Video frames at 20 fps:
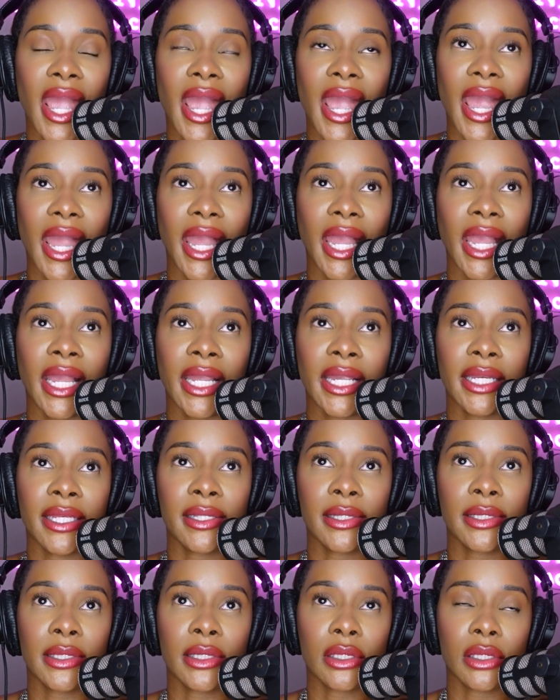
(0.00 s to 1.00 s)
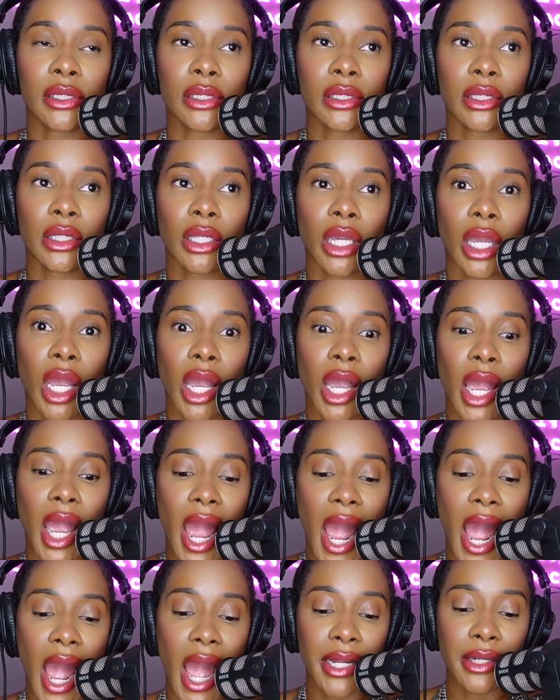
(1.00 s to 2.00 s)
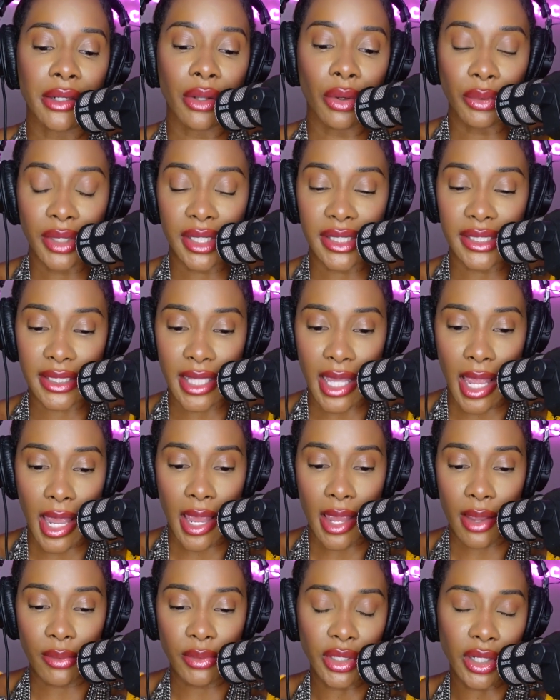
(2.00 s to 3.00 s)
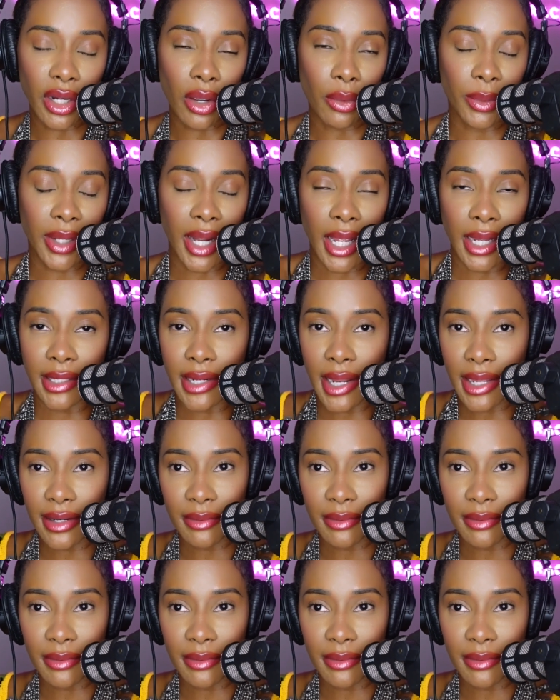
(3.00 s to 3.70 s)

And I noticed that, you know, when I get out of